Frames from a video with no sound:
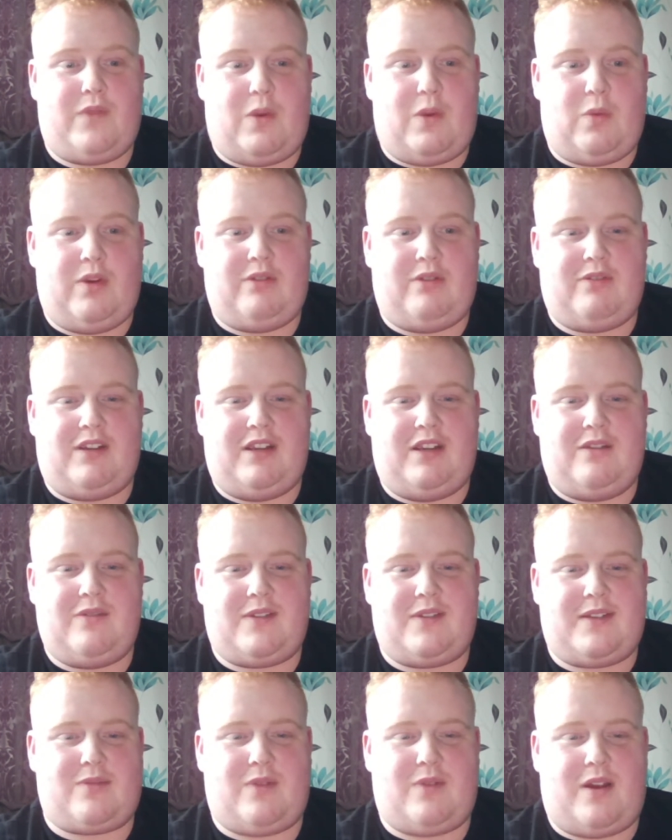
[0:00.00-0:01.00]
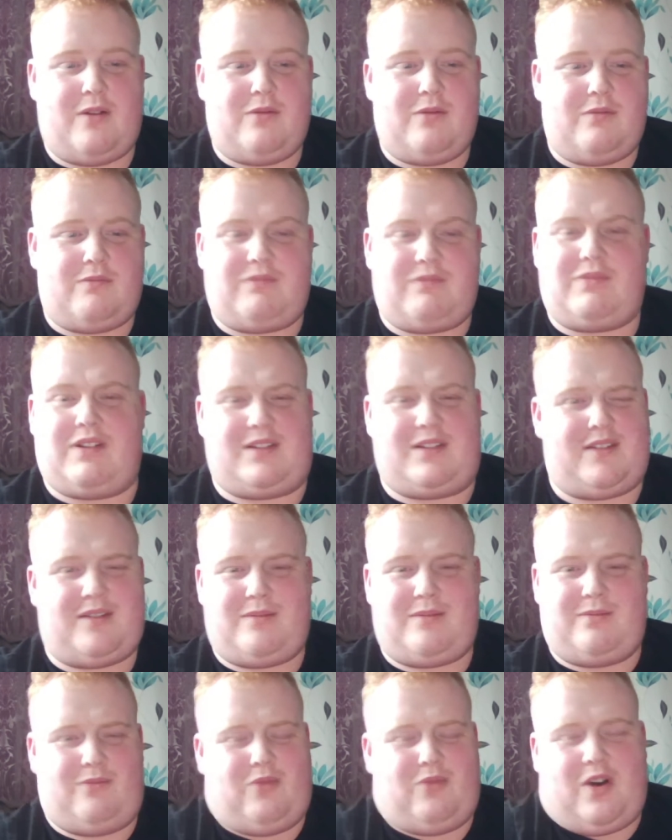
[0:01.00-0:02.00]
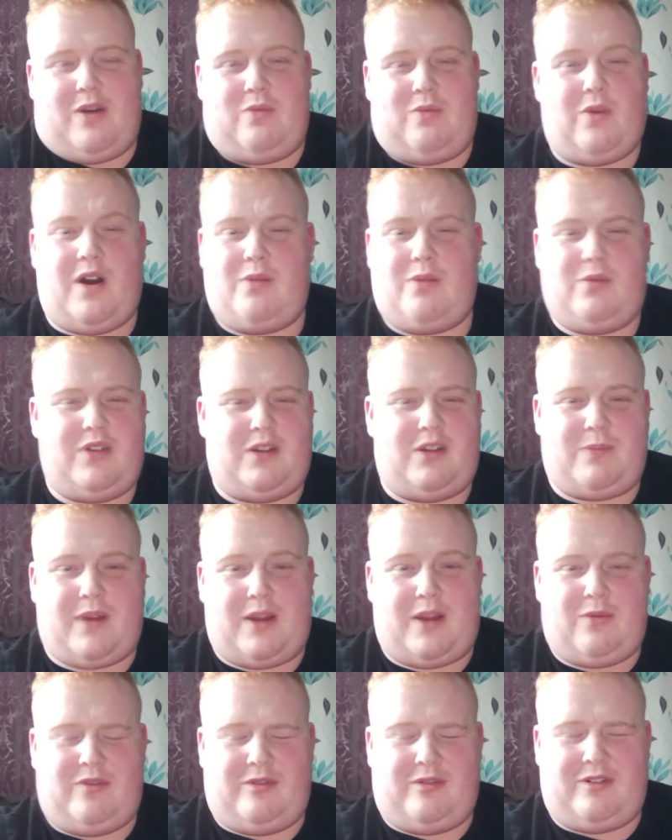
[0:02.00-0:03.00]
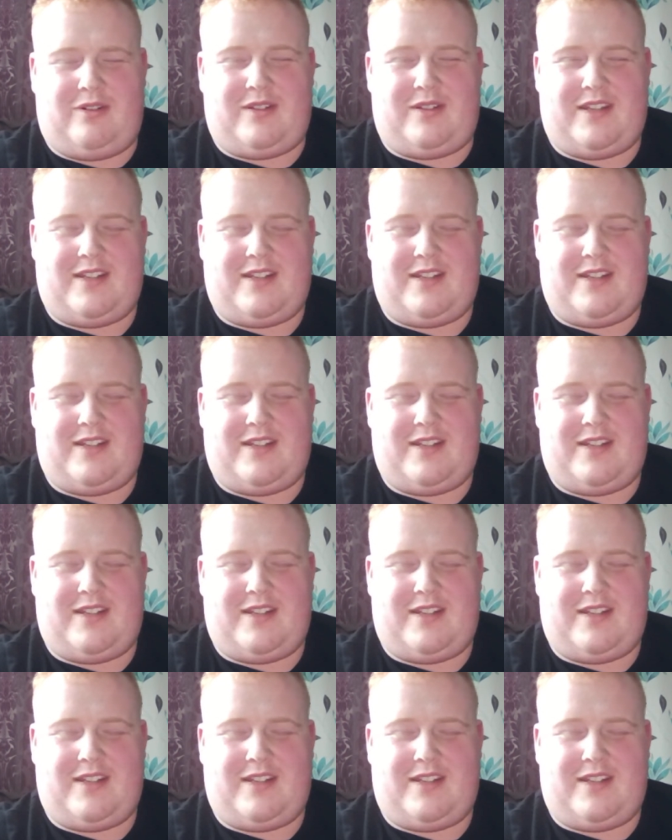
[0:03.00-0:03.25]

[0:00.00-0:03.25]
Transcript: Will Hughes as well, because why, why wouldn't you play Will Hughes?